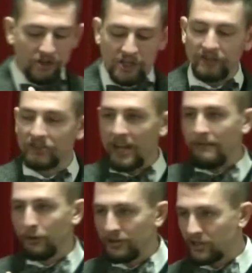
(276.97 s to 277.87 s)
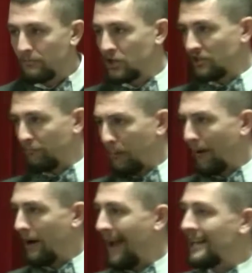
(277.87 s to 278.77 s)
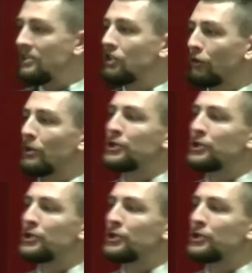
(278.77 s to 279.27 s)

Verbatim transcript: that Jesus gave on the subject of prayer. And he's going to